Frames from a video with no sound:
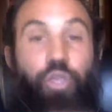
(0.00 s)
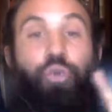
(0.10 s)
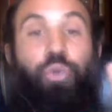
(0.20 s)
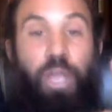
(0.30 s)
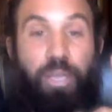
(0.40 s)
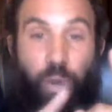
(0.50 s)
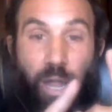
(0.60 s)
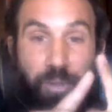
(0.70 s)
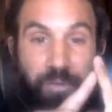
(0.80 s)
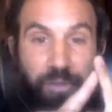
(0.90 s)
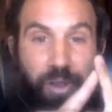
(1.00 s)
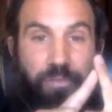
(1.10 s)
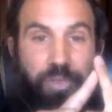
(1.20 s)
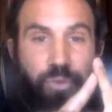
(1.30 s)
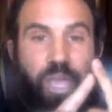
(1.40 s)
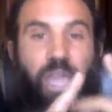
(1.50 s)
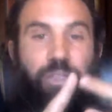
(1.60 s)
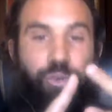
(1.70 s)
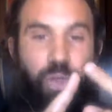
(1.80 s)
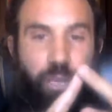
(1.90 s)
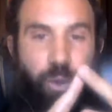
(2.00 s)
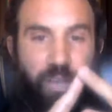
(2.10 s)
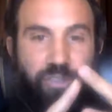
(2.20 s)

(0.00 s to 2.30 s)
You like when I'm in front of you, and you like when